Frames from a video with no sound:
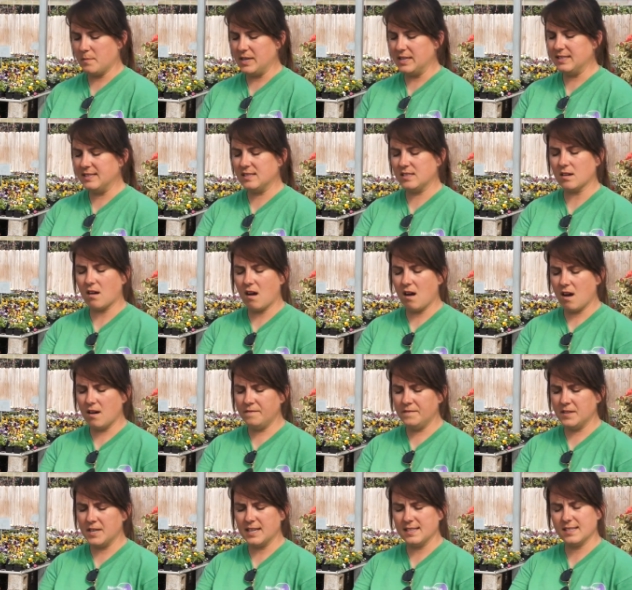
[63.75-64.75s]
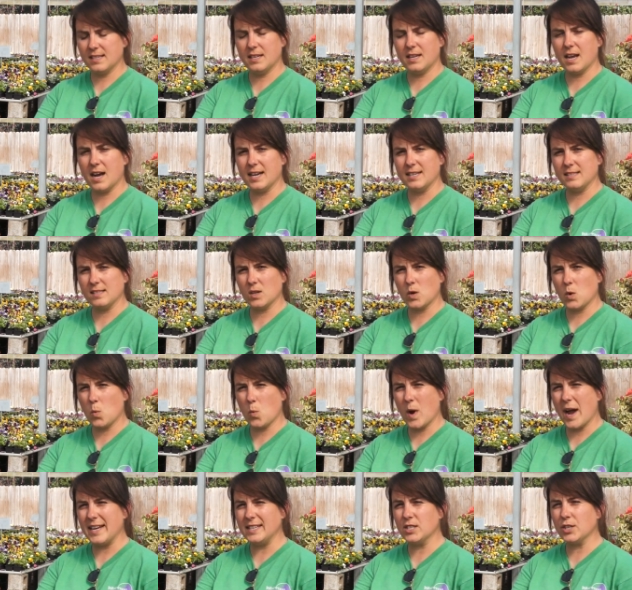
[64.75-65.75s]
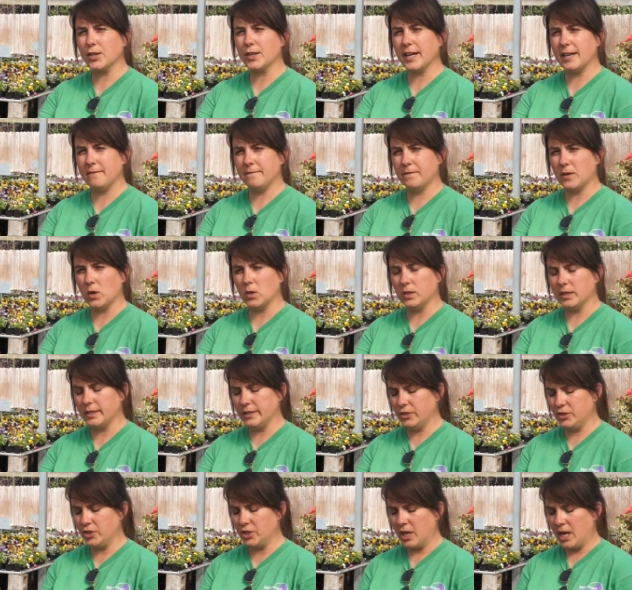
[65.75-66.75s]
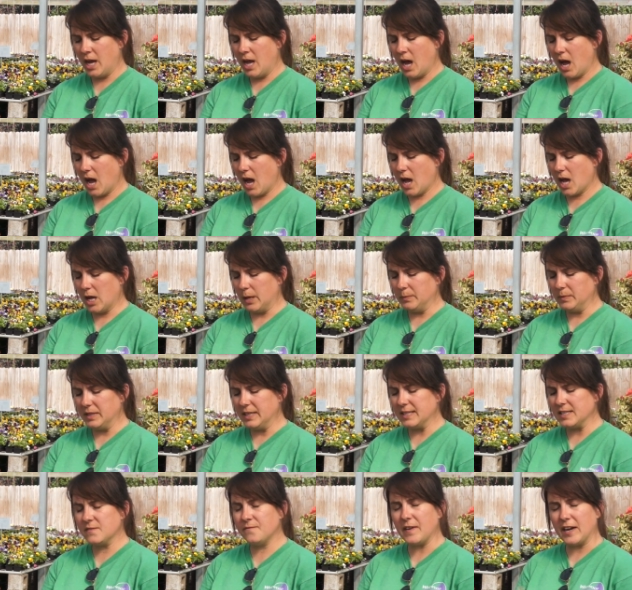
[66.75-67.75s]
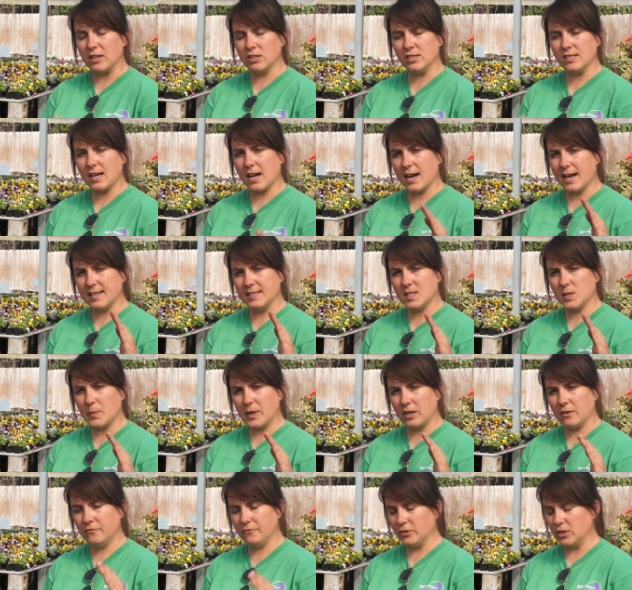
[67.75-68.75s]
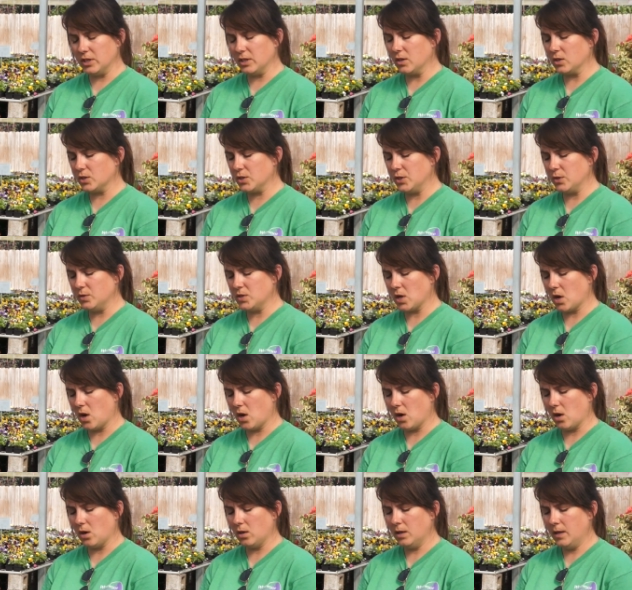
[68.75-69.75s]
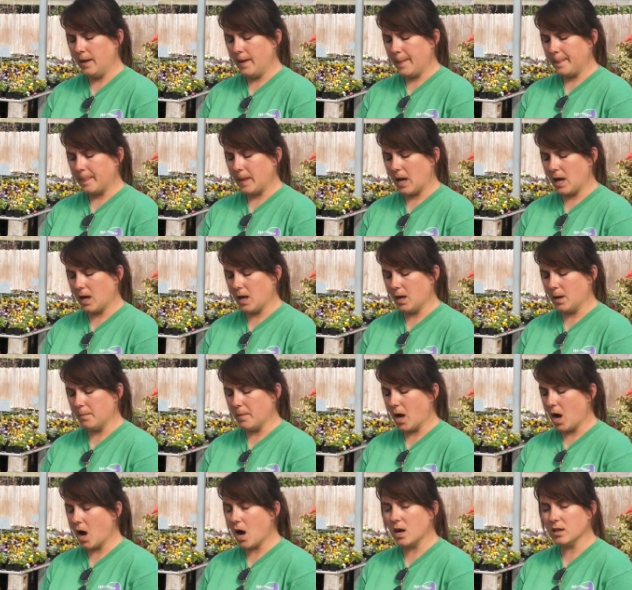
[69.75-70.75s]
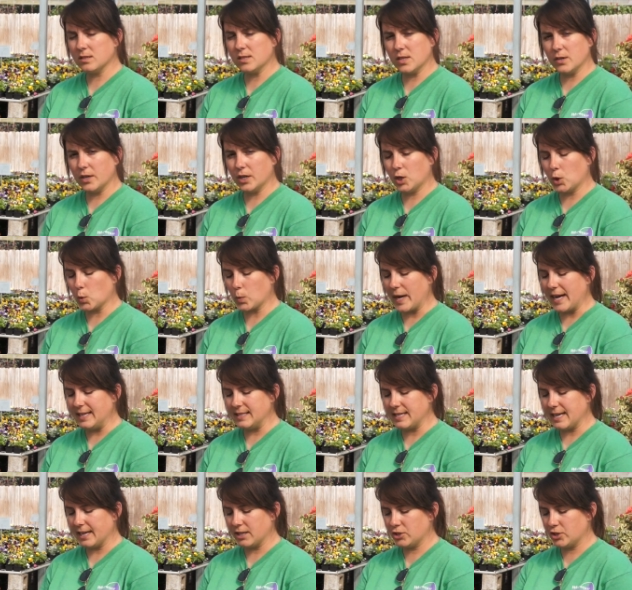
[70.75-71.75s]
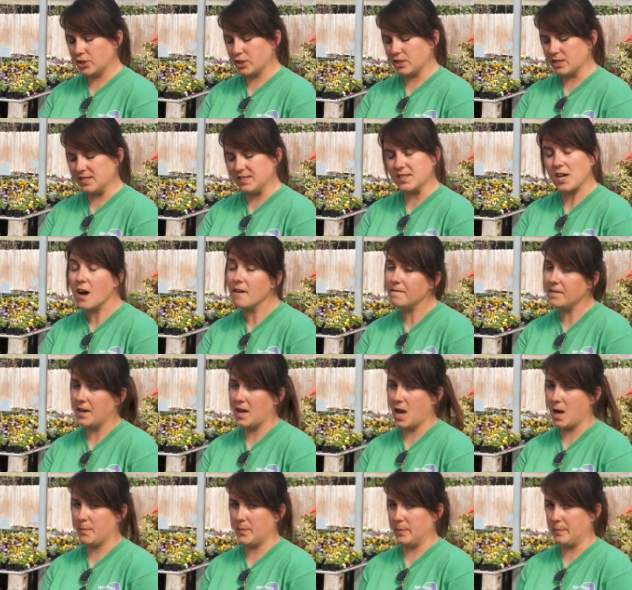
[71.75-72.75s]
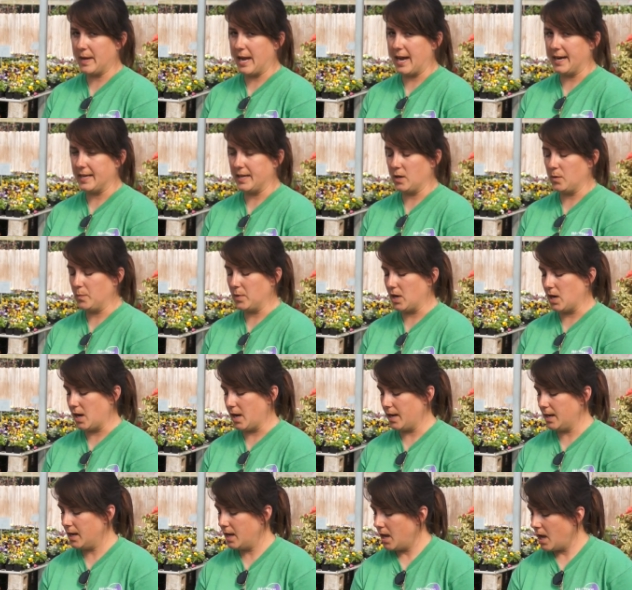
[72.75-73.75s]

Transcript: It's soft, has a nice little white to gray foliage, gets fair sized, about 1 foot or 2 tall. Also a great texture to soften up a patio pot.